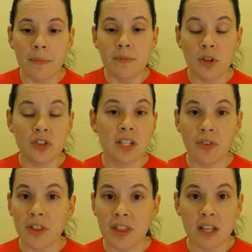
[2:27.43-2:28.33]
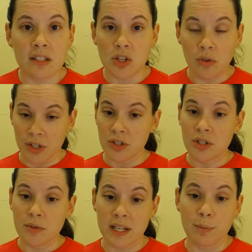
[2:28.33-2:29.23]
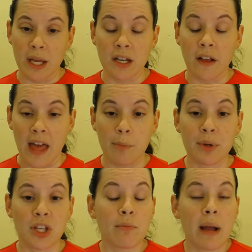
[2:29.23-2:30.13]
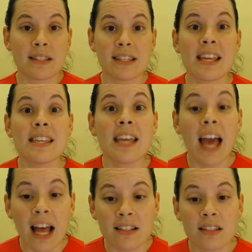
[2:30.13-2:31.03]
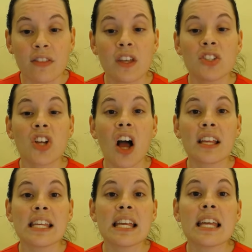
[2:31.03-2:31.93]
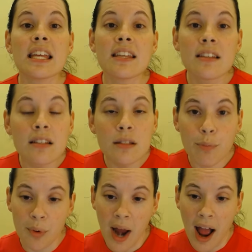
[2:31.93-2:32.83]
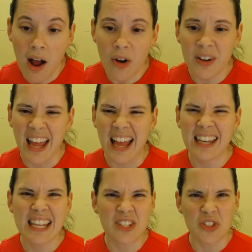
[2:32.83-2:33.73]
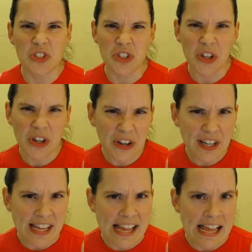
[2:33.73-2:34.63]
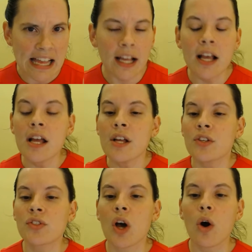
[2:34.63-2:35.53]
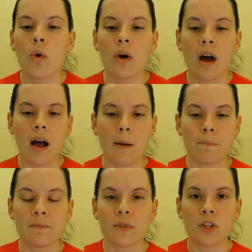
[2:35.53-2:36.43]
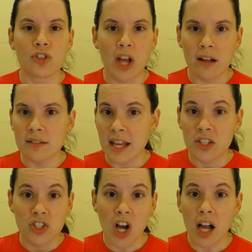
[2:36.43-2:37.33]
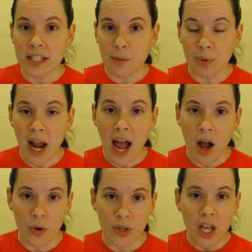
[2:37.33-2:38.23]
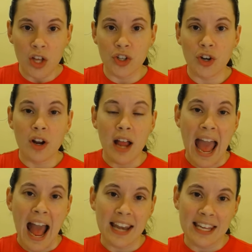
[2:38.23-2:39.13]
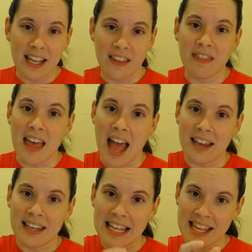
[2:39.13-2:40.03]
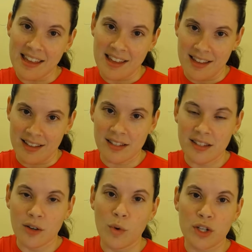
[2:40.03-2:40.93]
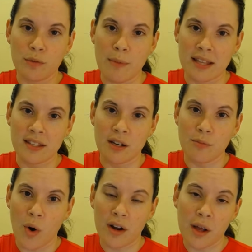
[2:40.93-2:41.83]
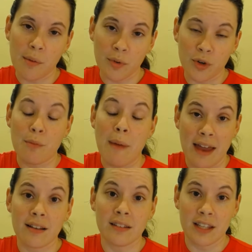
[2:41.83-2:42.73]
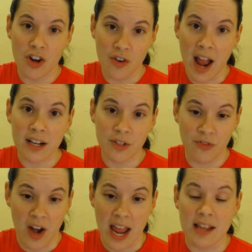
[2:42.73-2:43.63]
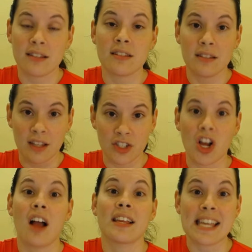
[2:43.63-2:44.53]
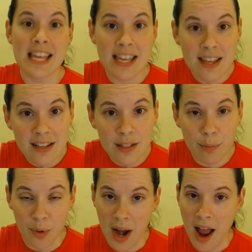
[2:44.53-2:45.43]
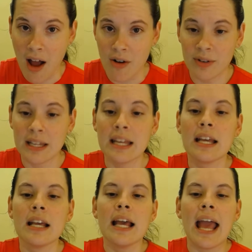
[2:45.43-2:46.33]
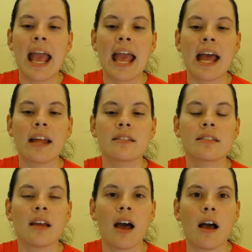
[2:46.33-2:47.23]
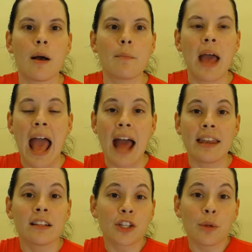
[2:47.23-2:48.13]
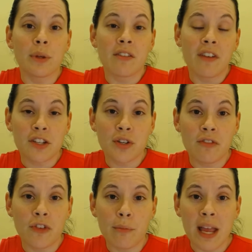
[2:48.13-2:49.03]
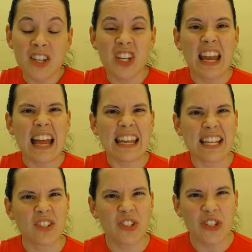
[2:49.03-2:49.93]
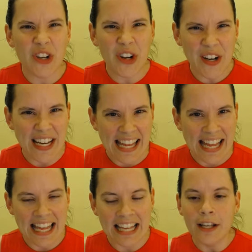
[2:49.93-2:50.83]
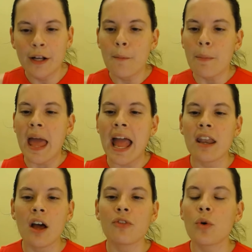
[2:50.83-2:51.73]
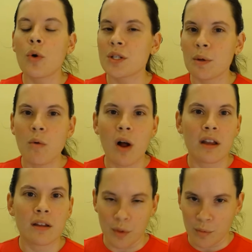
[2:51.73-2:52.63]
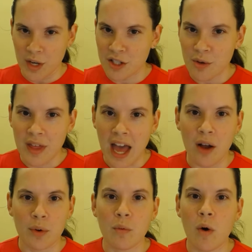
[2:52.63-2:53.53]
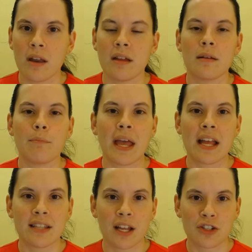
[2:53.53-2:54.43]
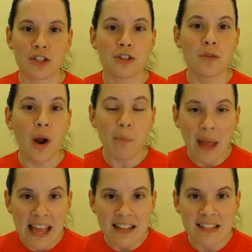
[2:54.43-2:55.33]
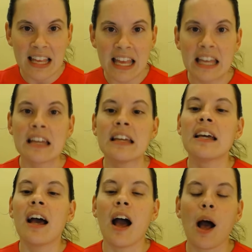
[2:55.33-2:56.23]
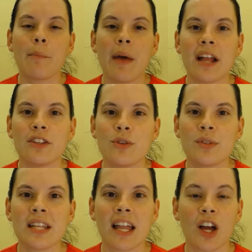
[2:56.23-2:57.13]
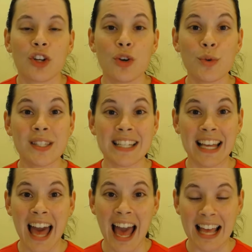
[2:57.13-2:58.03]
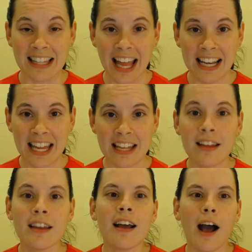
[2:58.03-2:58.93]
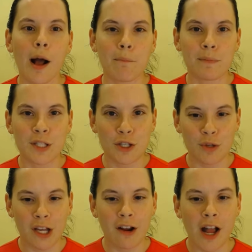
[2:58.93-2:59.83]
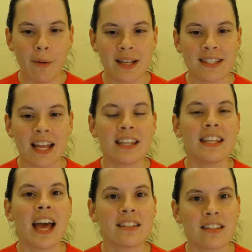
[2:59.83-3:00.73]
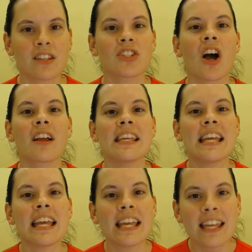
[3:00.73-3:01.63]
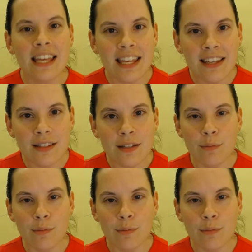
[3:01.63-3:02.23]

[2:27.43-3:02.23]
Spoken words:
there's different things that you could do to expand on that, but you might say, yes, the doggy is brown and he's dirty. So your child said doggy brown, you're adding in that is, which makes it a more grammatically correct phrase. The doggy is brown, and adding a little bit of extra information, and he's dirty. And of course, when we do that, we want to pay attention to our pacing and use that acoustic highlighting. Did you hear how I said, yes, the doggy is